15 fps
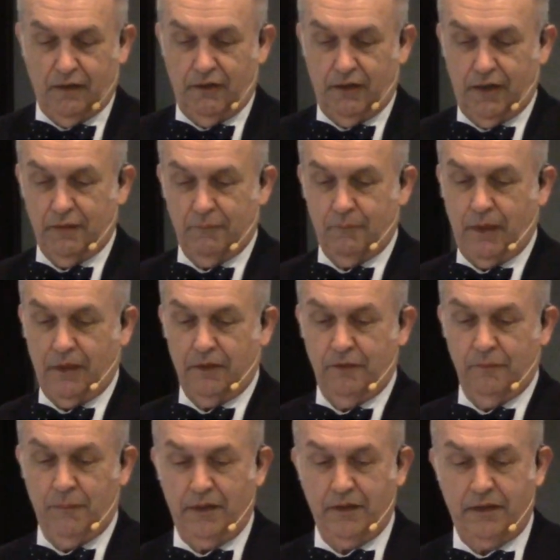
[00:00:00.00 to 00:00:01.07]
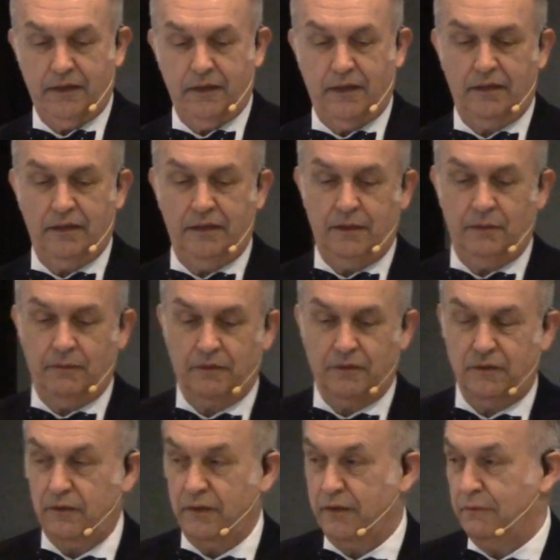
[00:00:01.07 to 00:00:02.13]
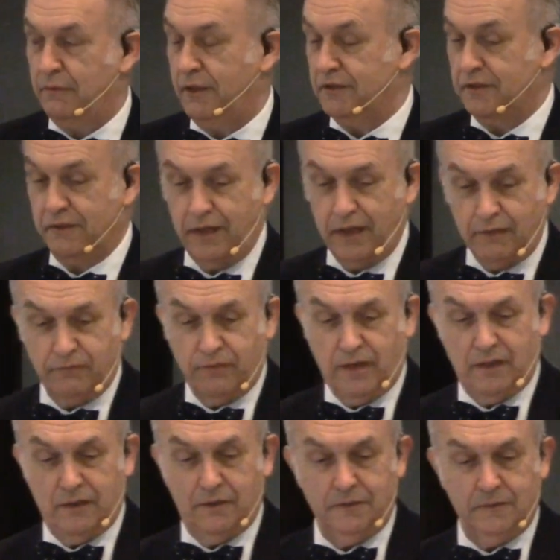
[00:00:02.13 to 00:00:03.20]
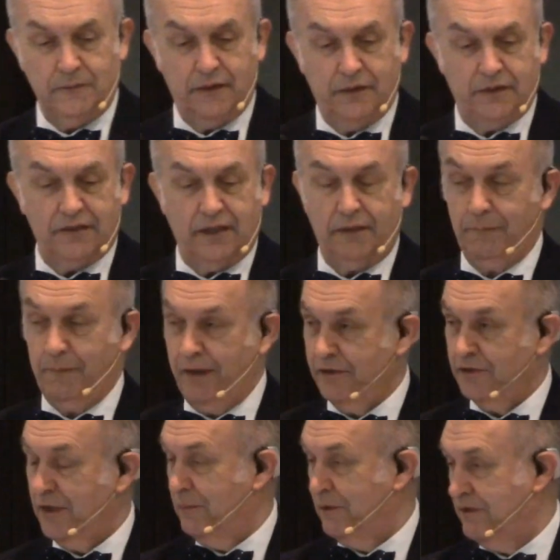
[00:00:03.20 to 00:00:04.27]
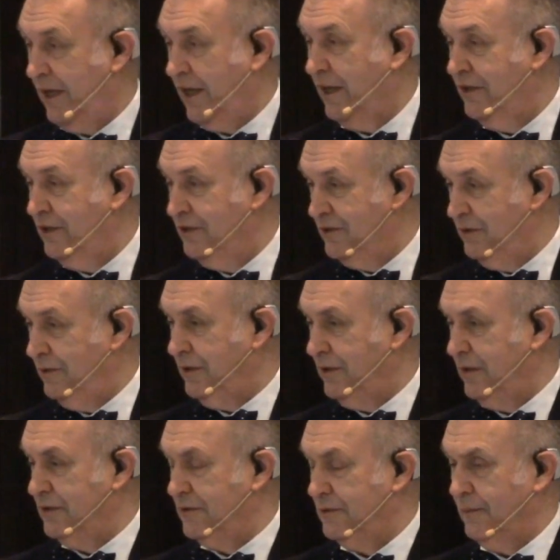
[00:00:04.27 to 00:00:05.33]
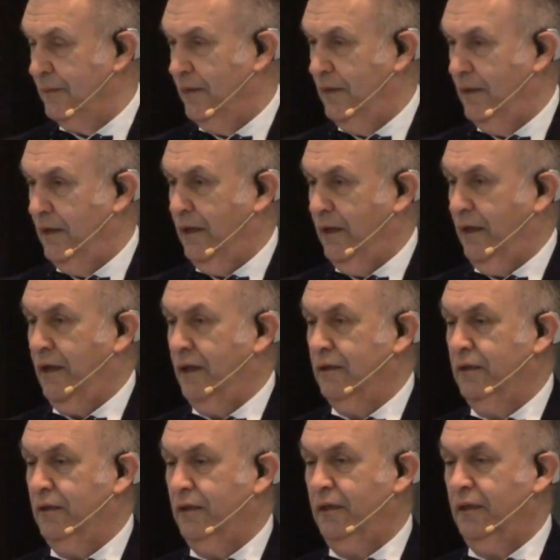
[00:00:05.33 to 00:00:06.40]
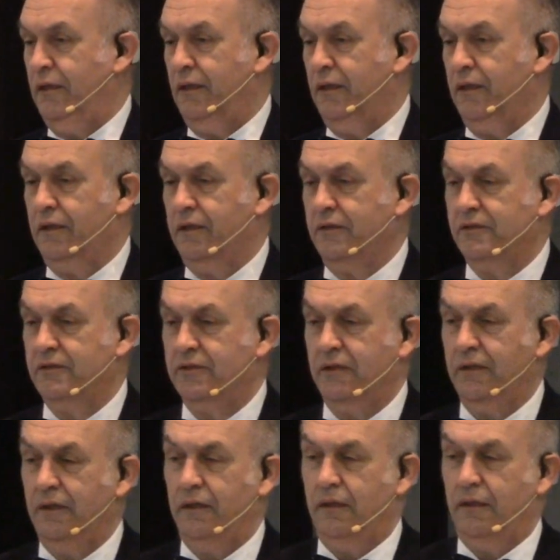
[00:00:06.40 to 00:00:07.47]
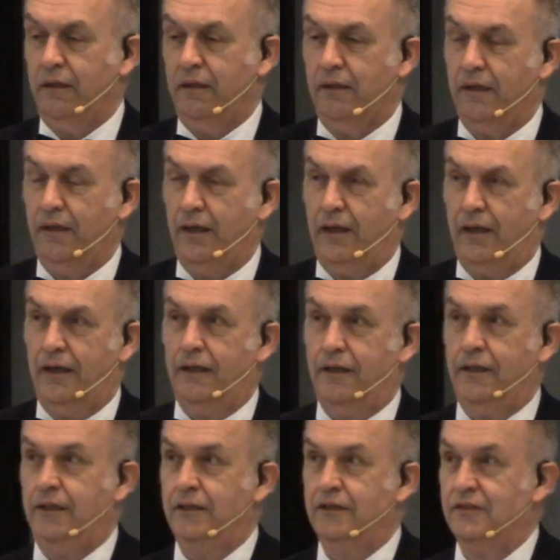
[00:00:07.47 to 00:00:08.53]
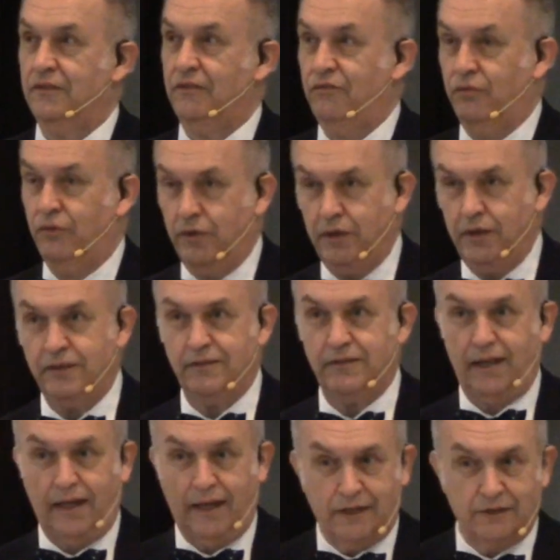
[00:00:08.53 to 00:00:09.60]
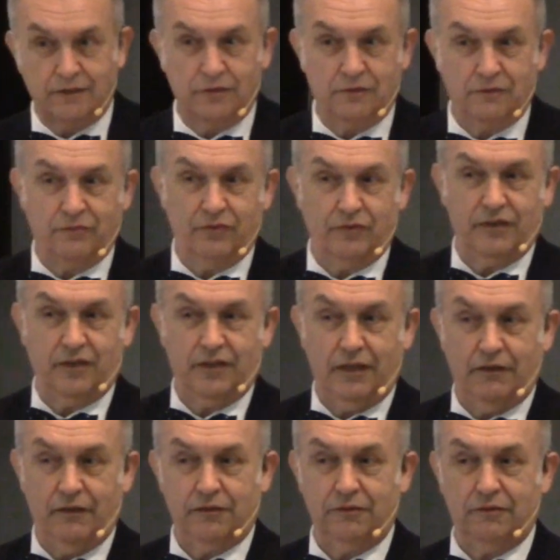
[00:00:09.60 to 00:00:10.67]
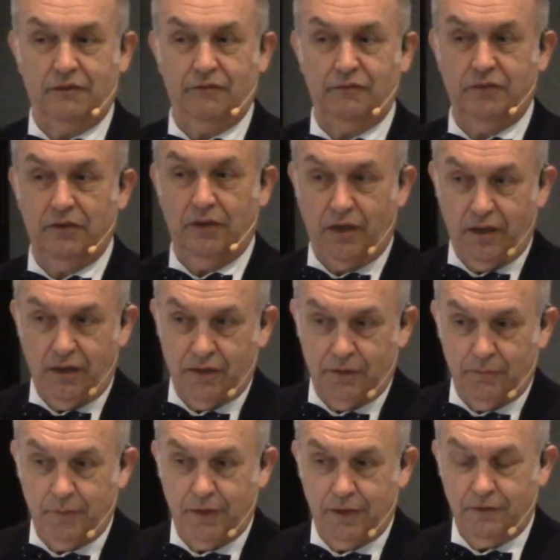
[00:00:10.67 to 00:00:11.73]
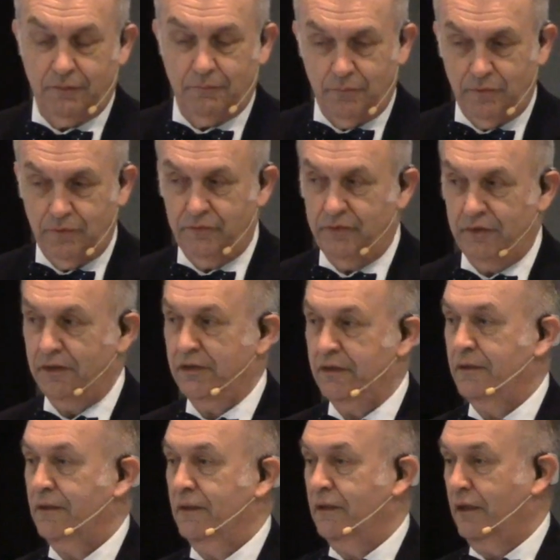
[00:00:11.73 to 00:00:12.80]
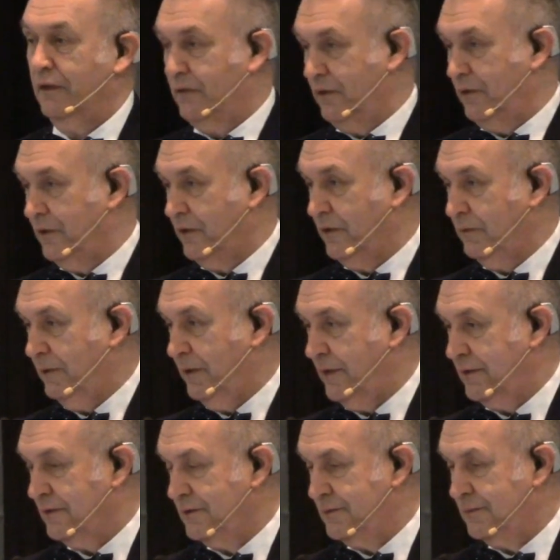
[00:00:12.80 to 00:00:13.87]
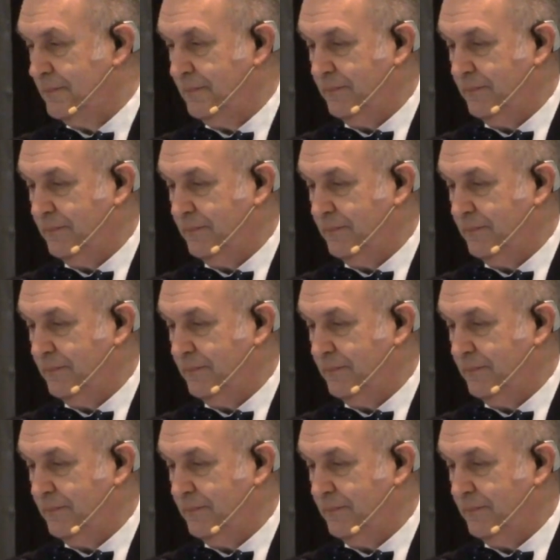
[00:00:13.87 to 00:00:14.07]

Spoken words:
right? But you might get an idea with the Lord of the Rings. Now that fellow is, his name is Andy Serkis, and he is the voice actor for the character of Gollum in the movie of the Lord of the Rings.